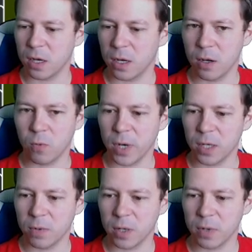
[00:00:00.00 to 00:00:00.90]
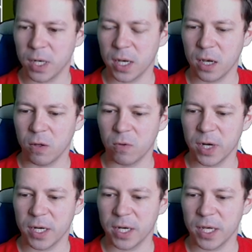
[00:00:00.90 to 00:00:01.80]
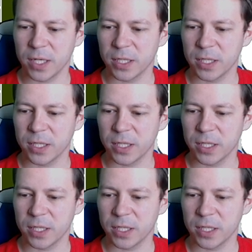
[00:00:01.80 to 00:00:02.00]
Wait, I already did.